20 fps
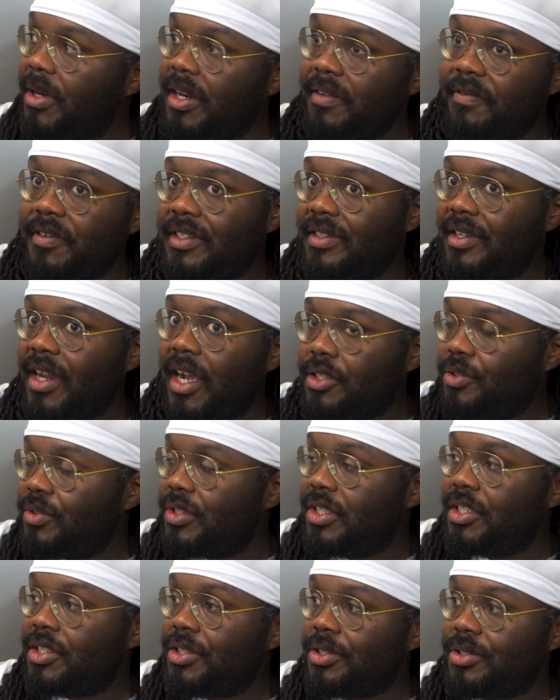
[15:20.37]
And if it's not
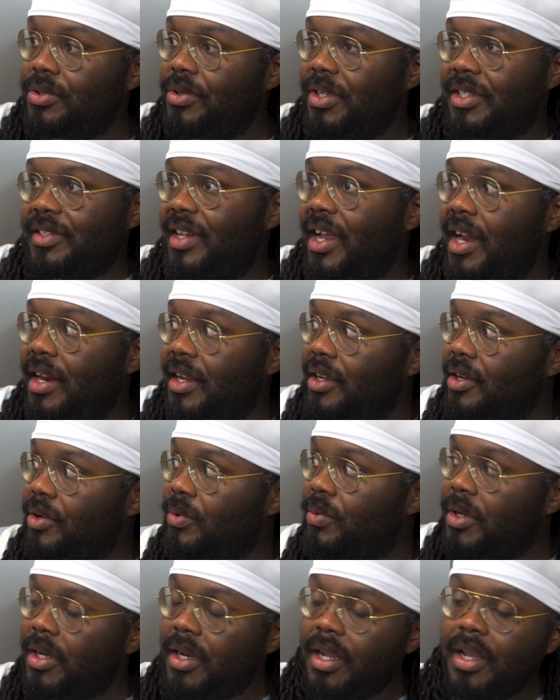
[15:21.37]
traditional, it's not a
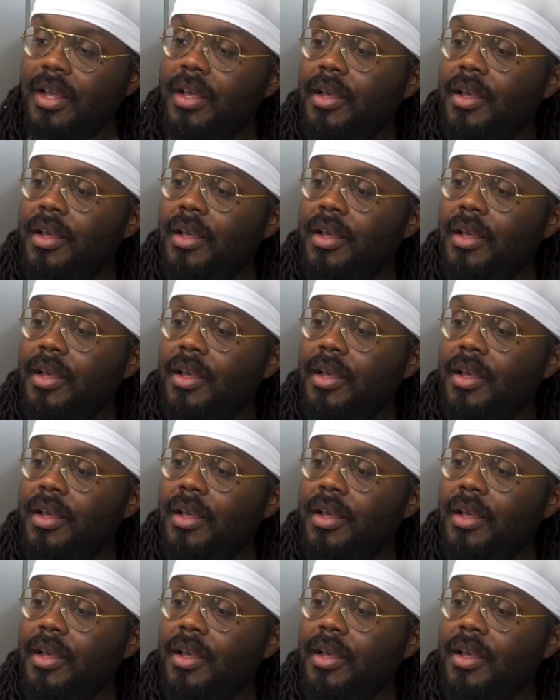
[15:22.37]
good one.